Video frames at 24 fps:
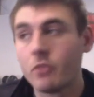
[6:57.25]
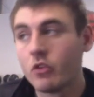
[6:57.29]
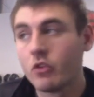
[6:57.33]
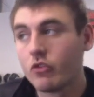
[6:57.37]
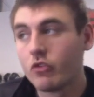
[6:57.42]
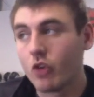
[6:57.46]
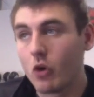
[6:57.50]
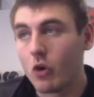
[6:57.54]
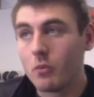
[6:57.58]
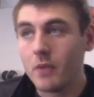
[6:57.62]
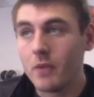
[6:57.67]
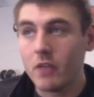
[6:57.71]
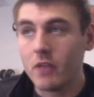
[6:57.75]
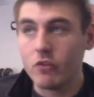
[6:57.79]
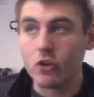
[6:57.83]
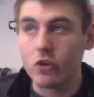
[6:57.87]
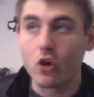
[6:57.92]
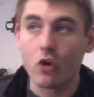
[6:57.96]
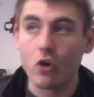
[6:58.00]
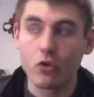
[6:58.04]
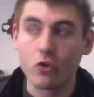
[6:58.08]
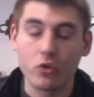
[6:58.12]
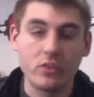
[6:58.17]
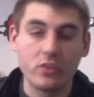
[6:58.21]
So if you
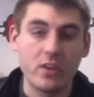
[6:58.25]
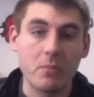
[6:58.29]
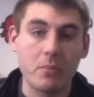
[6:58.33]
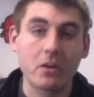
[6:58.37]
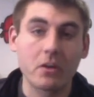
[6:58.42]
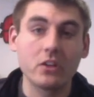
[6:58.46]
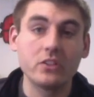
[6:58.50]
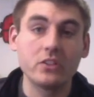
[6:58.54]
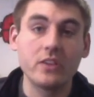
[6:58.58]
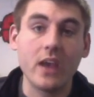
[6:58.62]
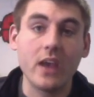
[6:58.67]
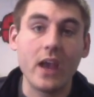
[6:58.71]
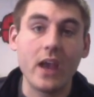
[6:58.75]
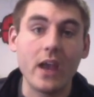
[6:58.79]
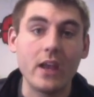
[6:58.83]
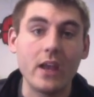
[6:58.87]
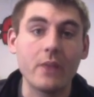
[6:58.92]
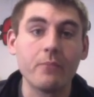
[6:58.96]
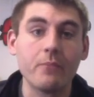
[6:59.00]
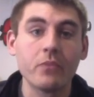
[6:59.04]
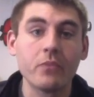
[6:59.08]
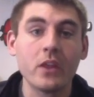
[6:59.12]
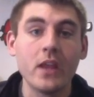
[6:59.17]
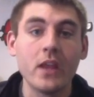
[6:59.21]
go through a typical
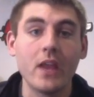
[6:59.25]
day,